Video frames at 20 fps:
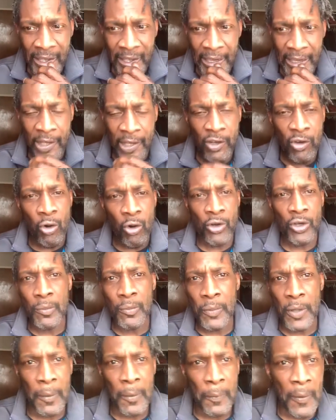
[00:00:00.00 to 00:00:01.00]
In order to
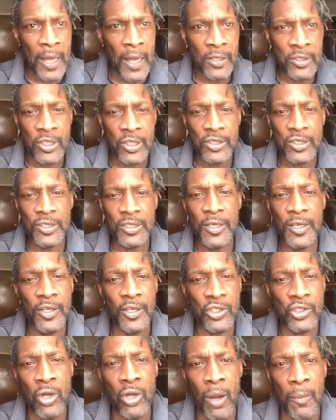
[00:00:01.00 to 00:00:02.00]
be a politician, they need
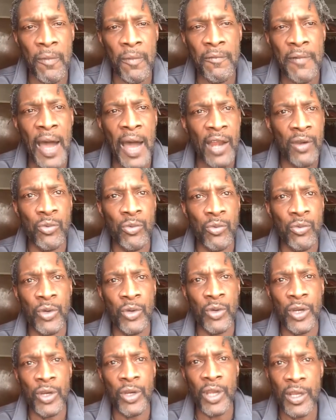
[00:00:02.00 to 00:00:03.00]
to start providing where
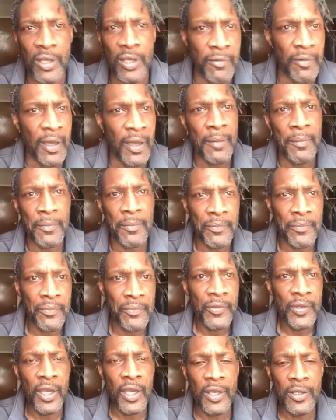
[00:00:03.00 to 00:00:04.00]
they live at
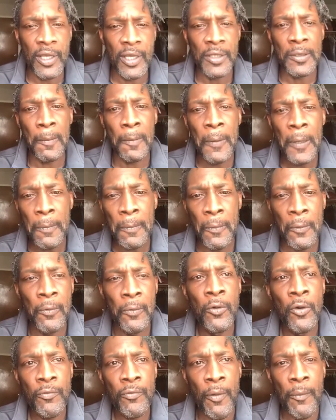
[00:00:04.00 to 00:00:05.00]
and let the people
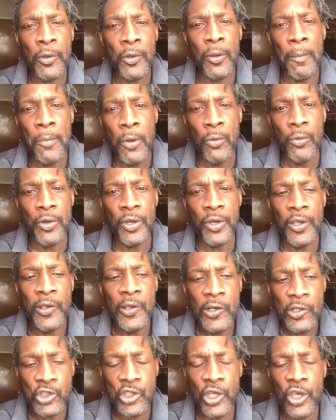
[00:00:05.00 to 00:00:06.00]
from the community
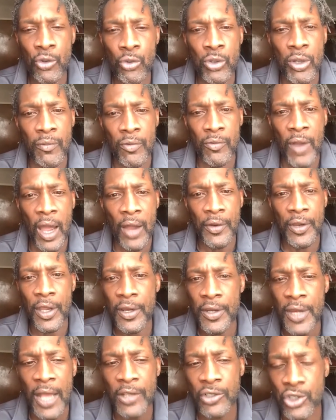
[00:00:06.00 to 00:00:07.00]
say you live around there,
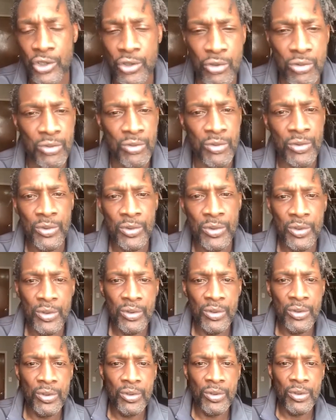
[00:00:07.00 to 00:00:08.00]
not you.
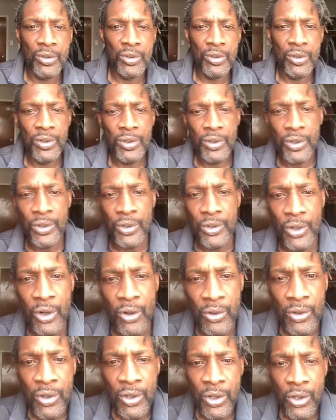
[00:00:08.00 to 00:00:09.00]
You
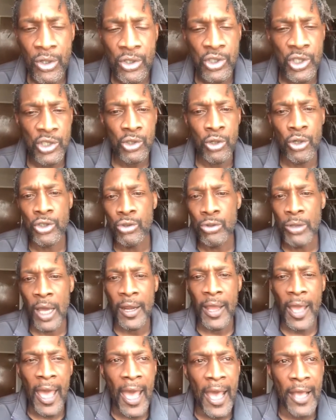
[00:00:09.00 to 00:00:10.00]
know, because just because you got
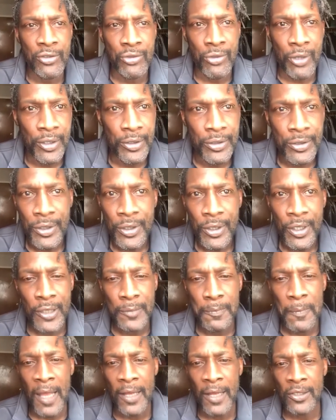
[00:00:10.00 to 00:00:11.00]
an address, there's
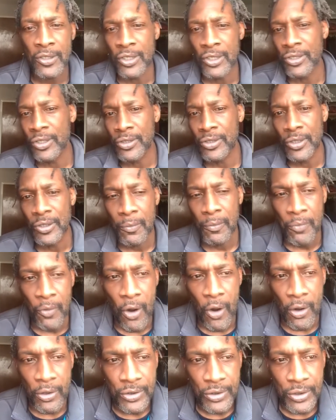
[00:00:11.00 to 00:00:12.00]
politicians in the
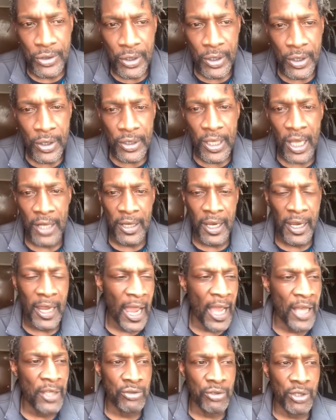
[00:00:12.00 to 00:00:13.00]
Bronx that their
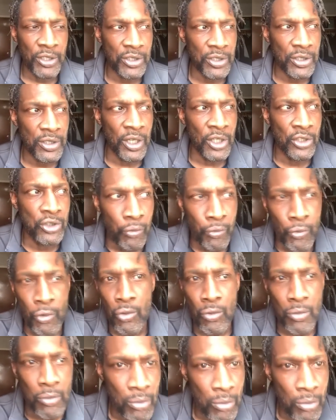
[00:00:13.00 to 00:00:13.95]
address is a room.